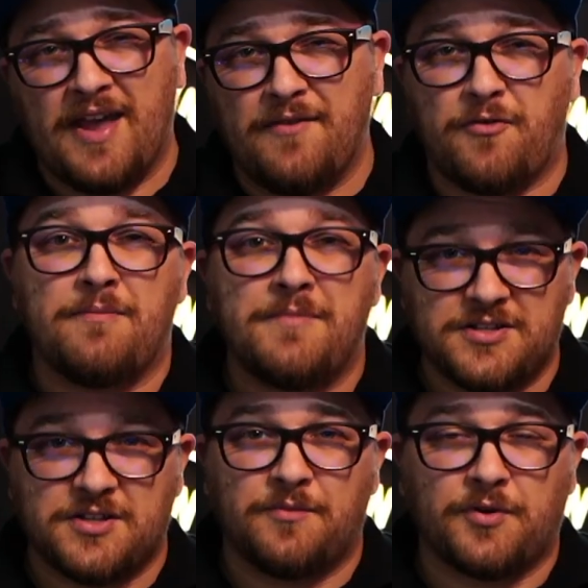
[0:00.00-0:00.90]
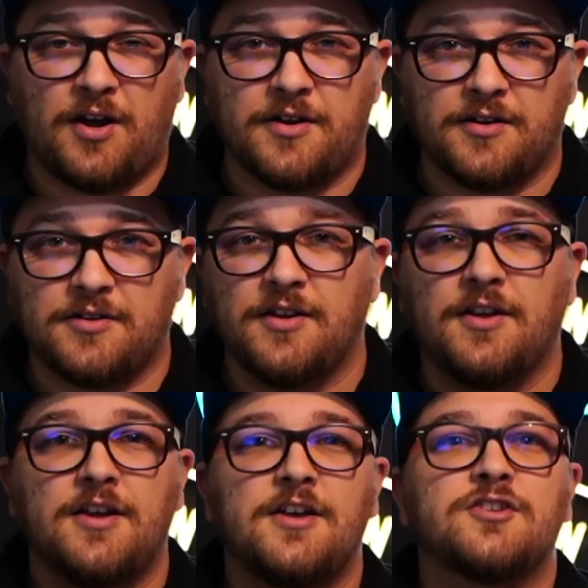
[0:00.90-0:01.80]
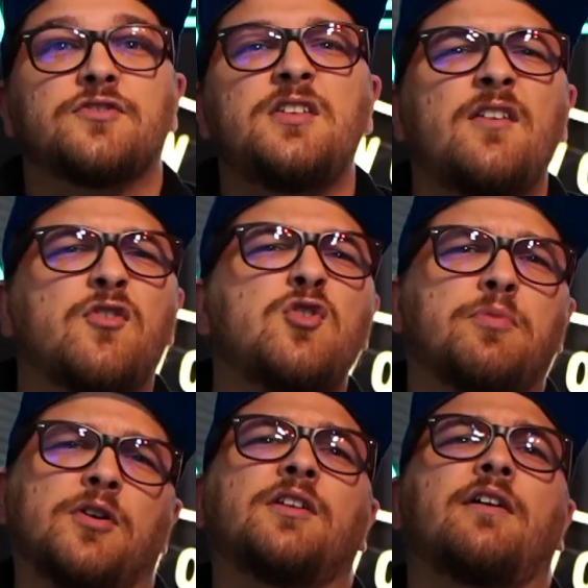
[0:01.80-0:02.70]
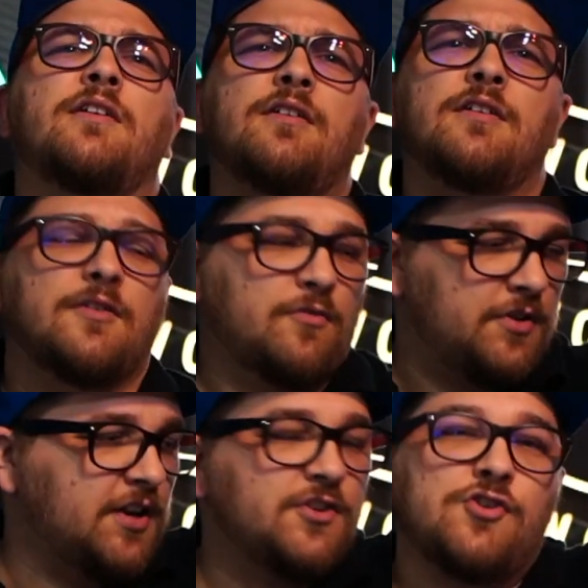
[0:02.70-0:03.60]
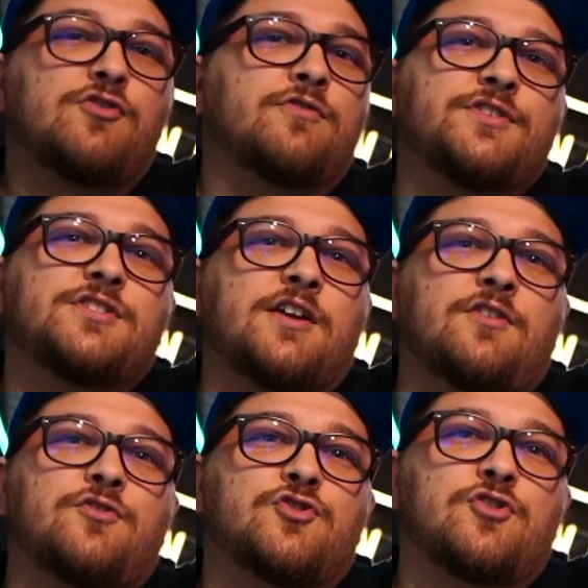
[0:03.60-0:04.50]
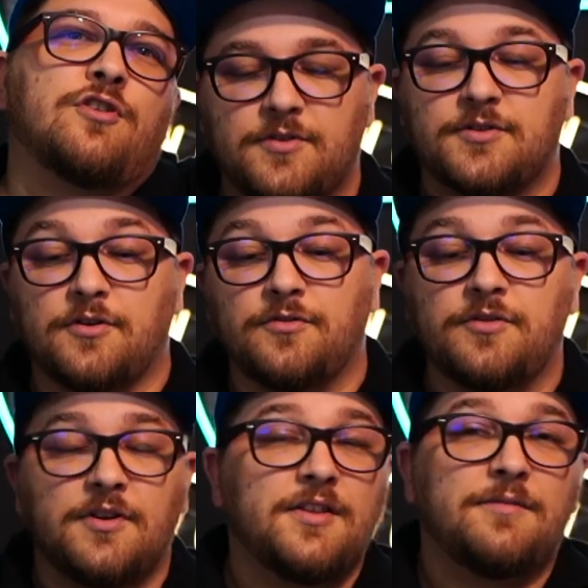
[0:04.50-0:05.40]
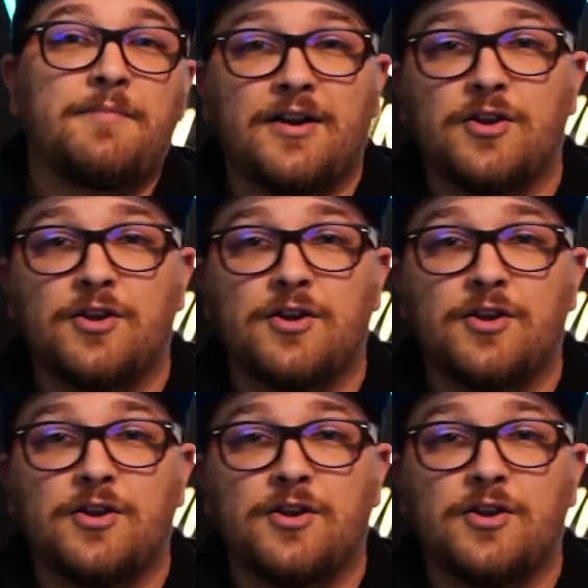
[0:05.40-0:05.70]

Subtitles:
for a messed up product. So think of hoop burn like when you get a deodorant stain on your shirt. So Mighty